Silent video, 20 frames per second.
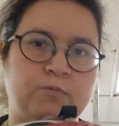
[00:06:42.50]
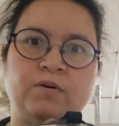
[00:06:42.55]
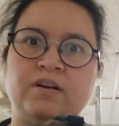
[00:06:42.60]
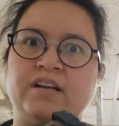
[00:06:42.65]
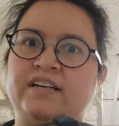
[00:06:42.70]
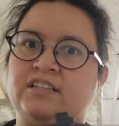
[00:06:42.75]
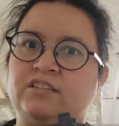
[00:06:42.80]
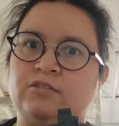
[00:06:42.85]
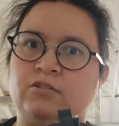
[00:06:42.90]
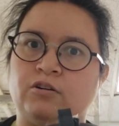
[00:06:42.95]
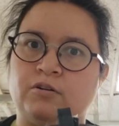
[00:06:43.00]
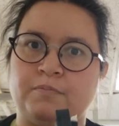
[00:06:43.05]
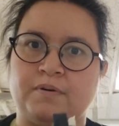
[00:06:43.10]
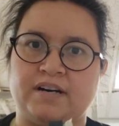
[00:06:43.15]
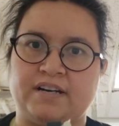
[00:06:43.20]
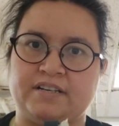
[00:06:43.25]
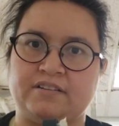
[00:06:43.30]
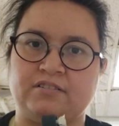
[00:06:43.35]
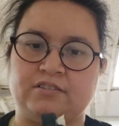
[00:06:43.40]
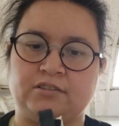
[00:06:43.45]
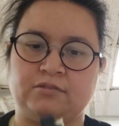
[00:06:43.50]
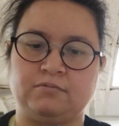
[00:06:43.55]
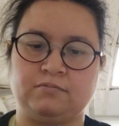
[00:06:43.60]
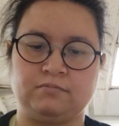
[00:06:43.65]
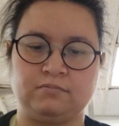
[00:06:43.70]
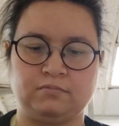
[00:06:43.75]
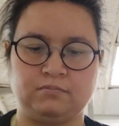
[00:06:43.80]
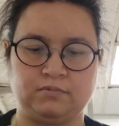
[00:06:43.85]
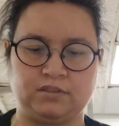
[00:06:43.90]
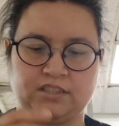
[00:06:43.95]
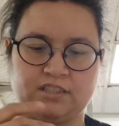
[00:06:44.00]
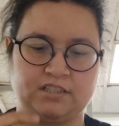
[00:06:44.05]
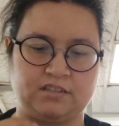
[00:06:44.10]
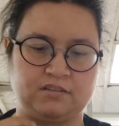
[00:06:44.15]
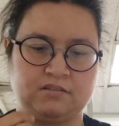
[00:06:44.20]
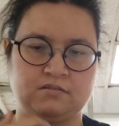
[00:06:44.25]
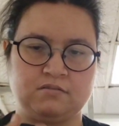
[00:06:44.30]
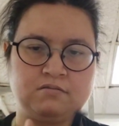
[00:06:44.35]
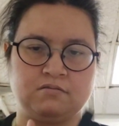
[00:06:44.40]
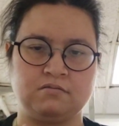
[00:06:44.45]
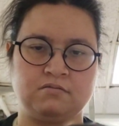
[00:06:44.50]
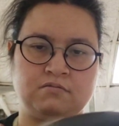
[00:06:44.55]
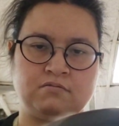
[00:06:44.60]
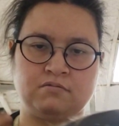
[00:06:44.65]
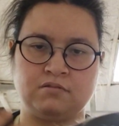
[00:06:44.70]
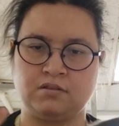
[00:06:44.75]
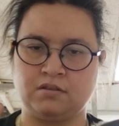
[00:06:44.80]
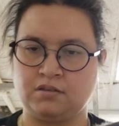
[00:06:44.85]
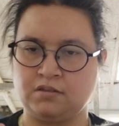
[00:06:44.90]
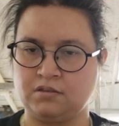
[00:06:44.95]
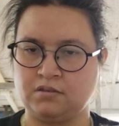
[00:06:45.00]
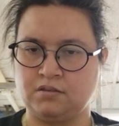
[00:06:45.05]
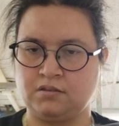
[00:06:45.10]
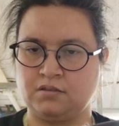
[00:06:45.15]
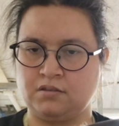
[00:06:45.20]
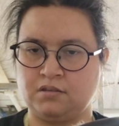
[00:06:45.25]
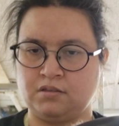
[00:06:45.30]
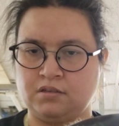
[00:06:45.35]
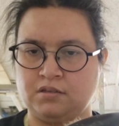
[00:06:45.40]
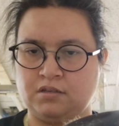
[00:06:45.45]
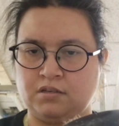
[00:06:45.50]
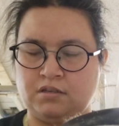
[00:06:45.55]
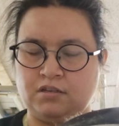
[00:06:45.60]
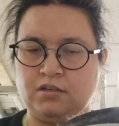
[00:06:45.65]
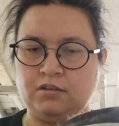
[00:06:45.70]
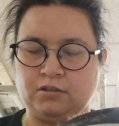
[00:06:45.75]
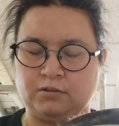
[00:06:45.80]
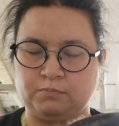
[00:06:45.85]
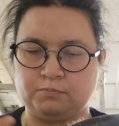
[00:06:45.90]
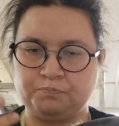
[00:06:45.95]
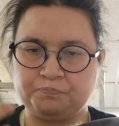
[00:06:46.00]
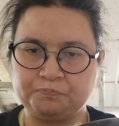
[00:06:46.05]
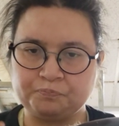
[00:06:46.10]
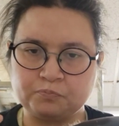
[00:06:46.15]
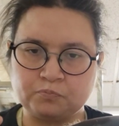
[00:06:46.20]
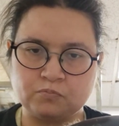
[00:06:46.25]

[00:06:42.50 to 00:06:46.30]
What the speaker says: what I could go by, you know, like, you know,